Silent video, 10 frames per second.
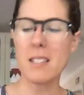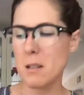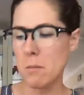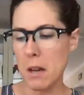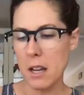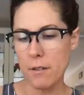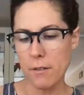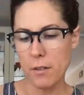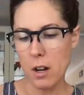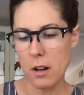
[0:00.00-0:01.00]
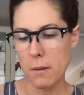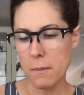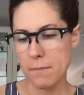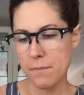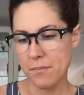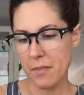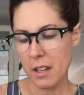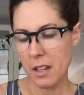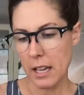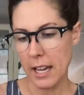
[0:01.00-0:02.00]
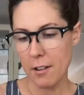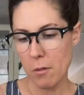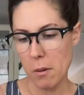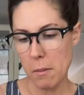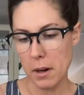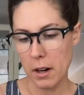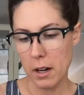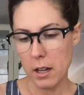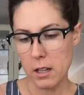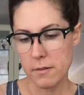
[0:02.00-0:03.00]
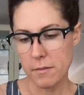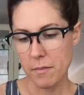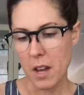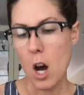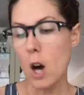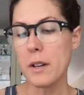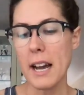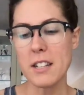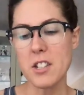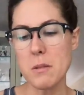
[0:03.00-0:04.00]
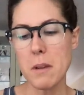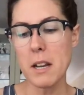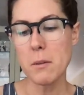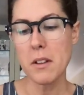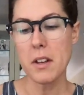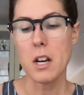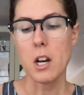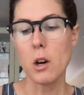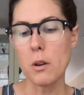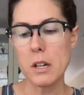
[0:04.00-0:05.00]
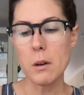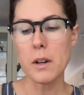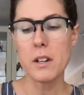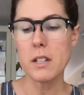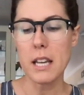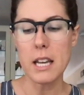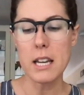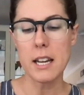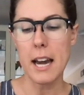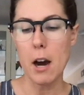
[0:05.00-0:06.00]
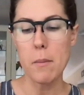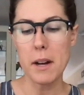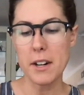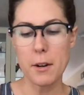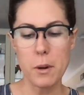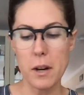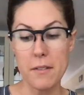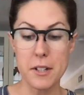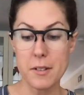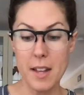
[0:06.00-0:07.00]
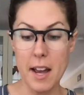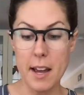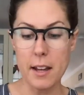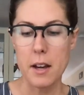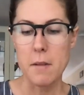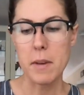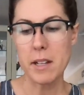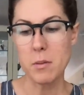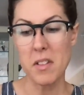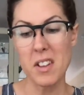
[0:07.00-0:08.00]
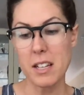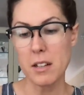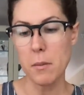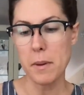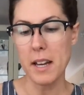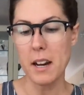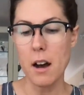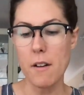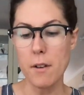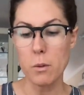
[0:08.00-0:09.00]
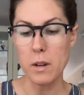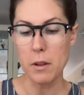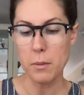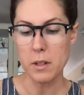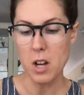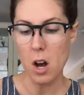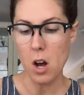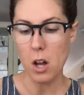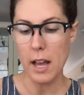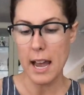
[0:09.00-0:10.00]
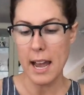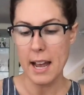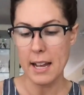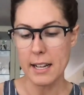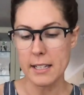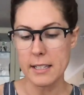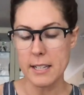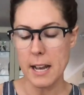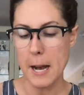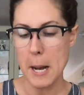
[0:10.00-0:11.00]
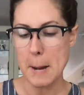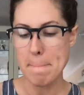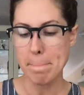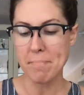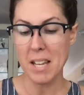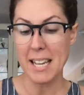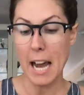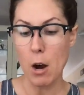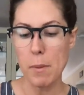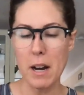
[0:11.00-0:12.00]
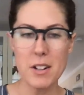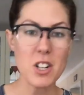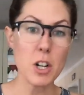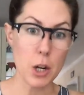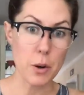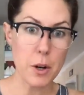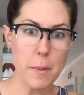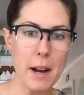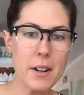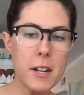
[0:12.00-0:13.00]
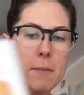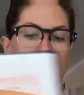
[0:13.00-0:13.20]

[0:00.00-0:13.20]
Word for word: it's made from, I can't even remember oh yeah, it's just made with coconut oil, ghee, cacao butter, whatever you'd like, mixed with a little bit of erythritol and um, cacao powder or cocoa powder.